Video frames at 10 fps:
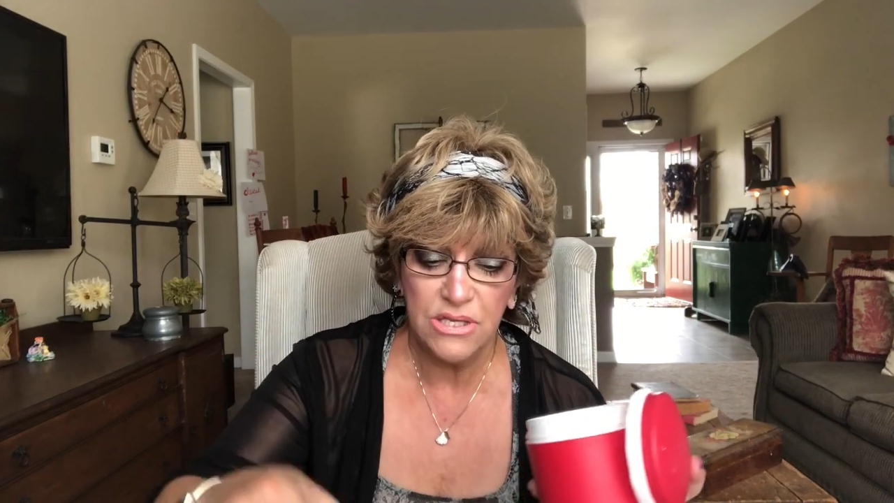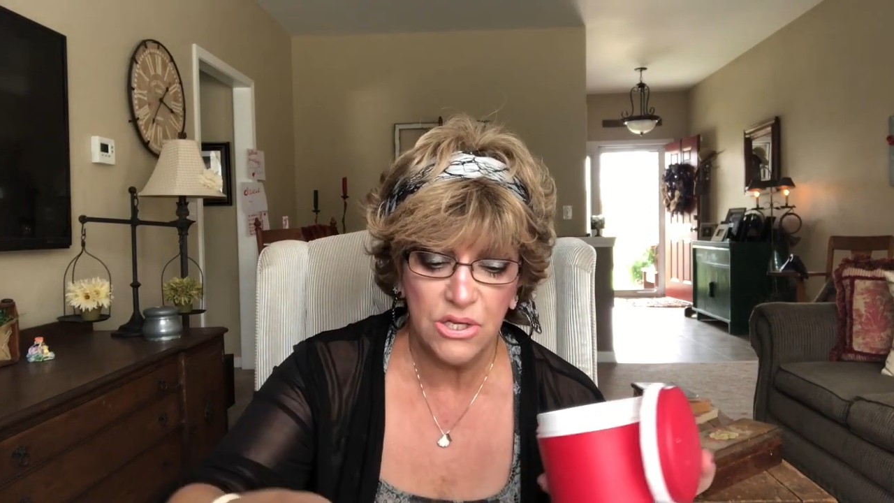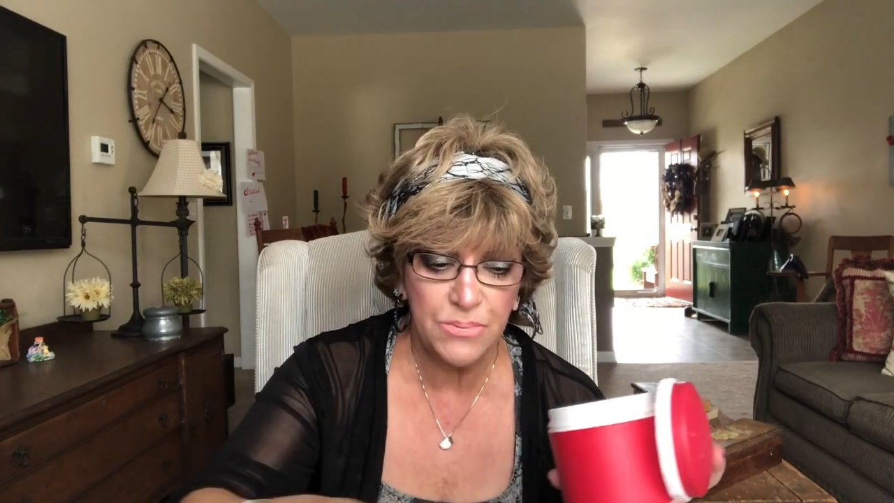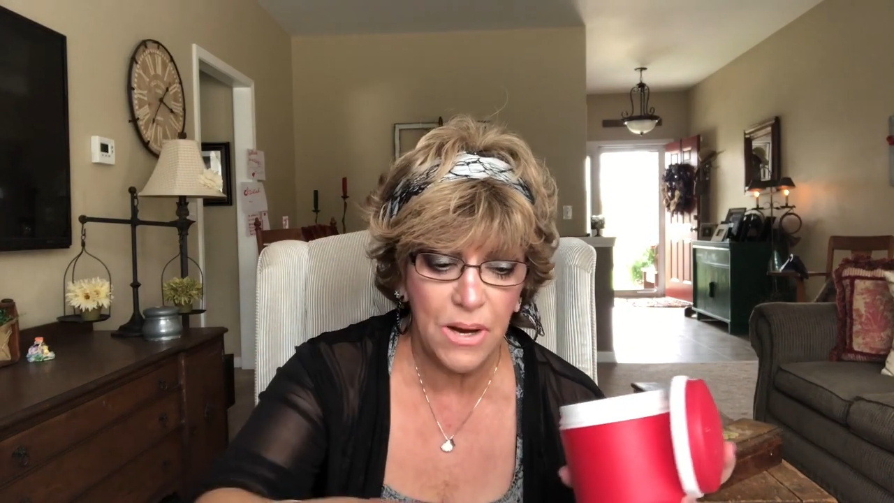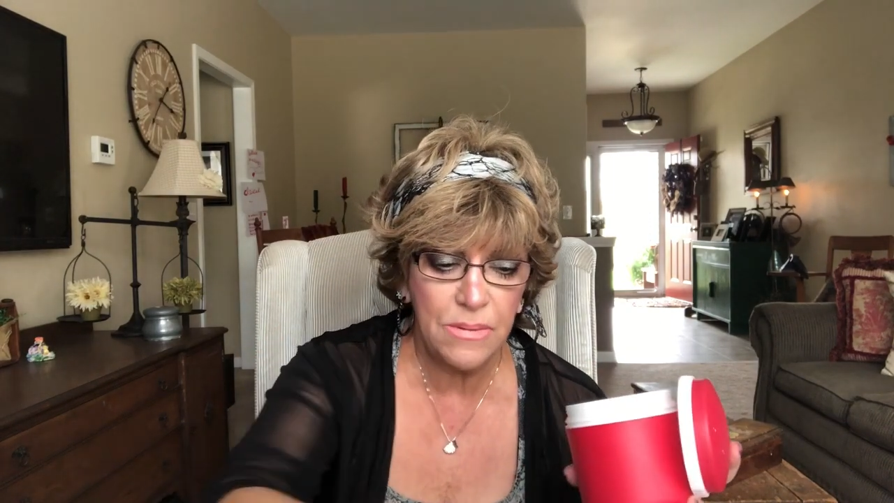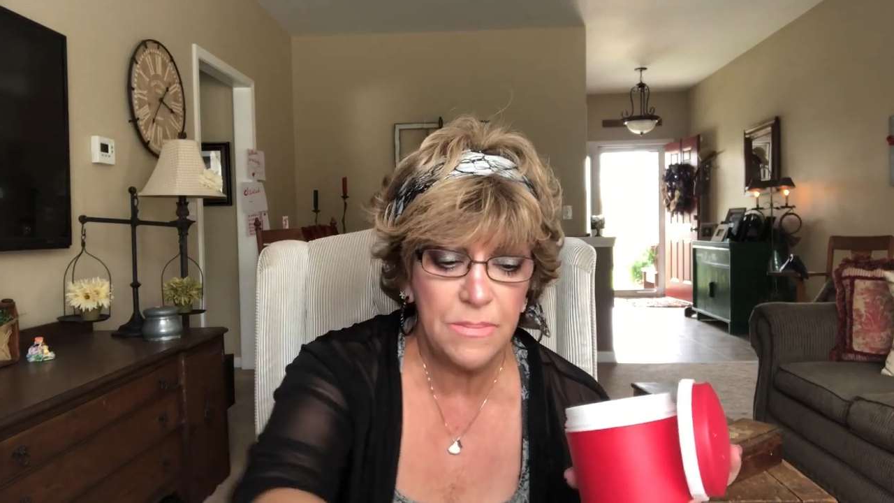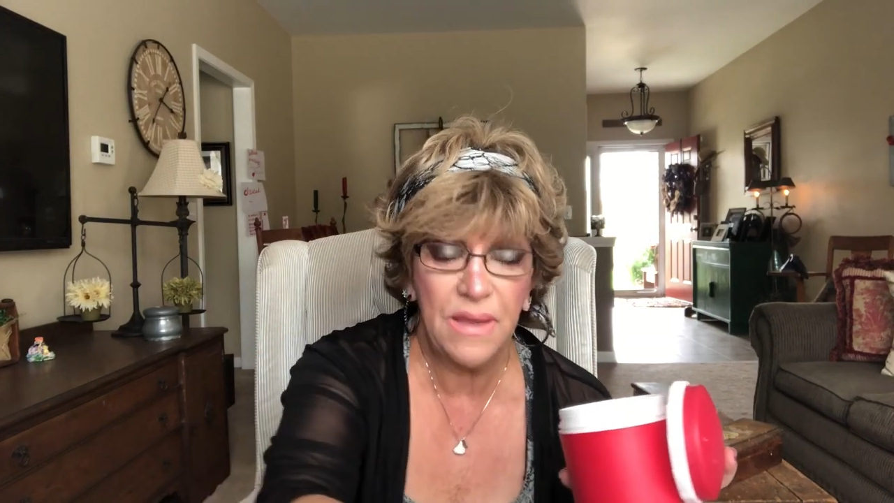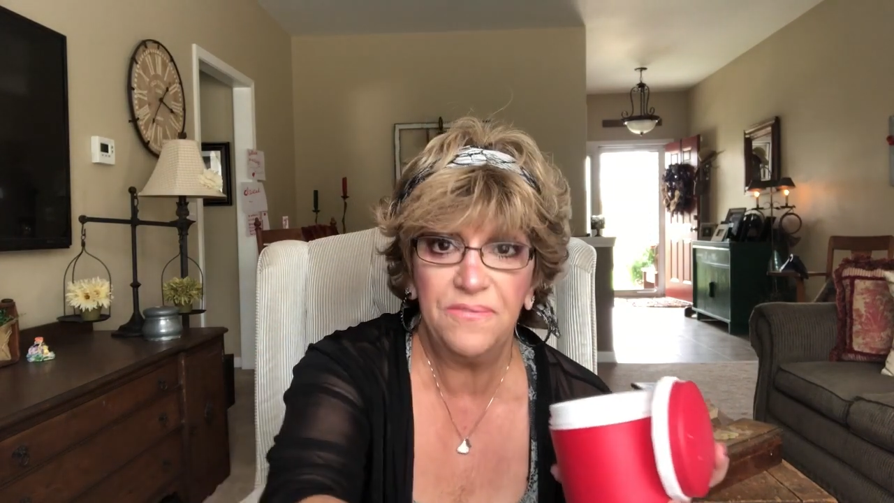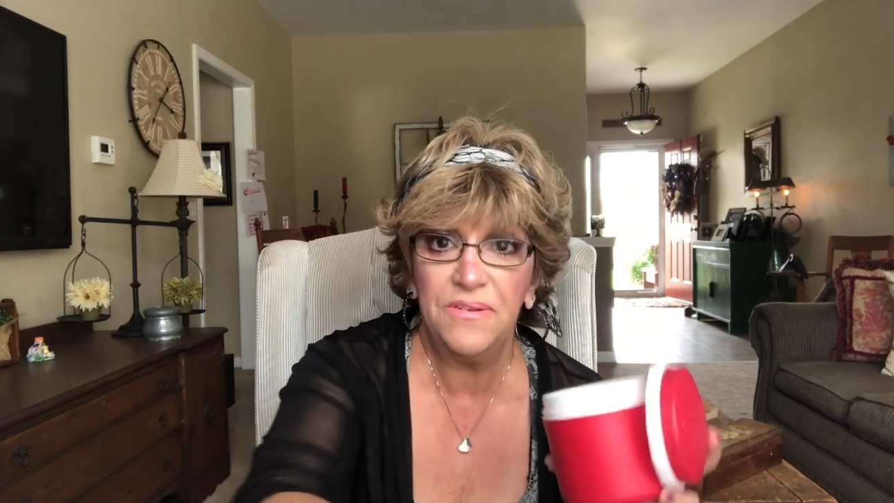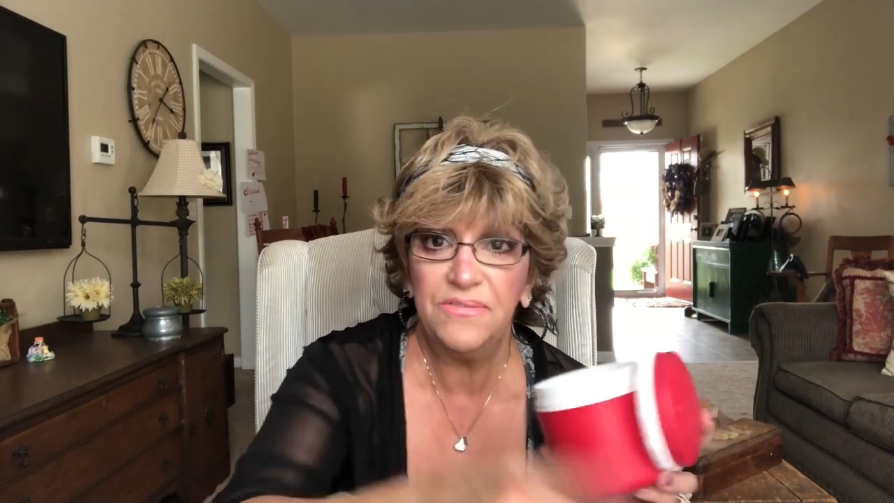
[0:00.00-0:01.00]
there's probably
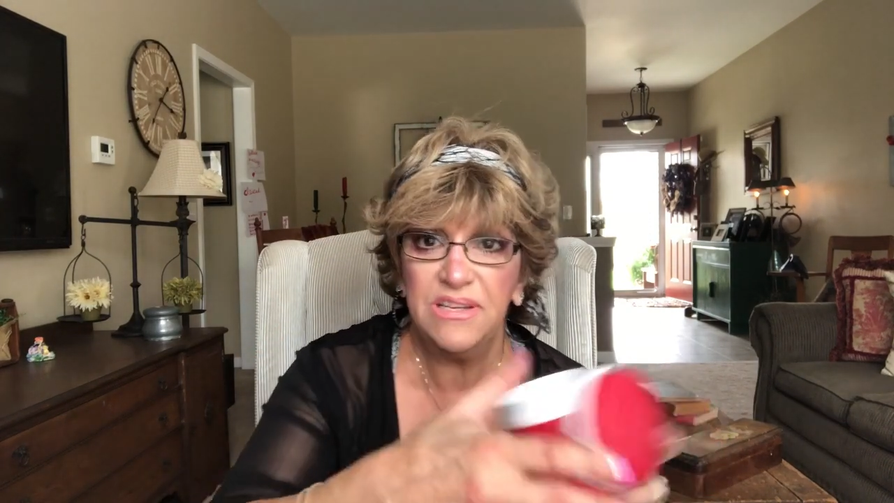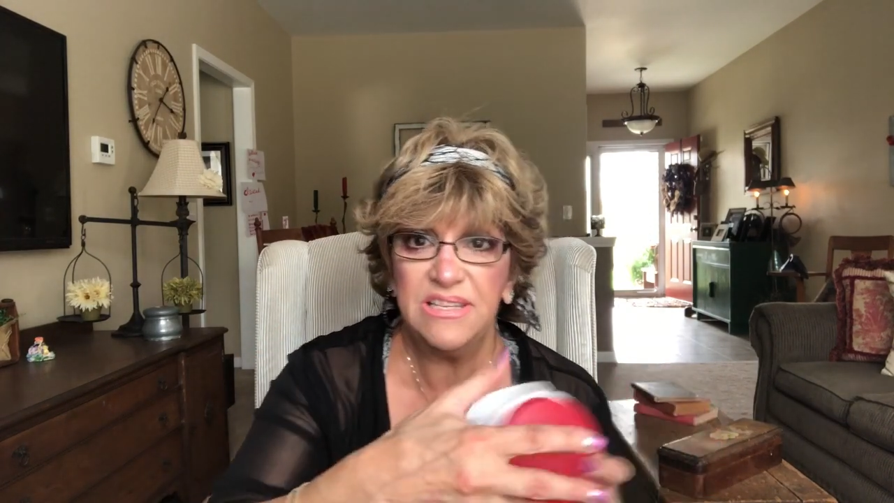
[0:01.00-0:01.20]
about 50,